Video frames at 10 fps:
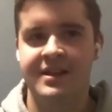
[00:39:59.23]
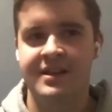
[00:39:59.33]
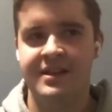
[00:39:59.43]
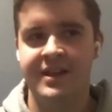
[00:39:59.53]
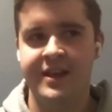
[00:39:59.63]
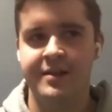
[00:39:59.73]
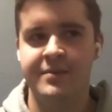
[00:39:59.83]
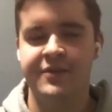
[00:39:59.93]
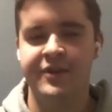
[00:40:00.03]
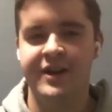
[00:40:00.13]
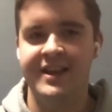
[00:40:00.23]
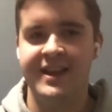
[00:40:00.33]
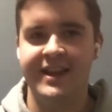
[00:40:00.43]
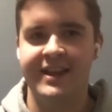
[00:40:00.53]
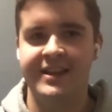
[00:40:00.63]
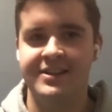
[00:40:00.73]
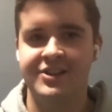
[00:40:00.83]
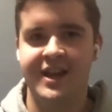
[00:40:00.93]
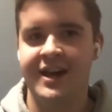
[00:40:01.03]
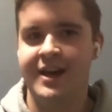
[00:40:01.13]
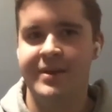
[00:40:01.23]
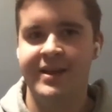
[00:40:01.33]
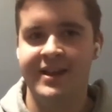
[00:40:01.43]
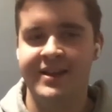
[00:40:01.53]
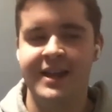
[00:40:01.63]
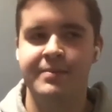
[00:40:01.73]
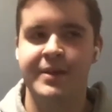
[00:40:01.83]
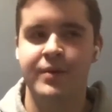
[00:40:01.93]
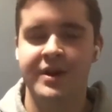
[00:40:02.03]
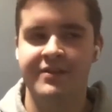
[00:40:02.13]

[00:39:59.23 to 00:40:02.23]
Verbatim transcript: like um for like a job and like that'll be one of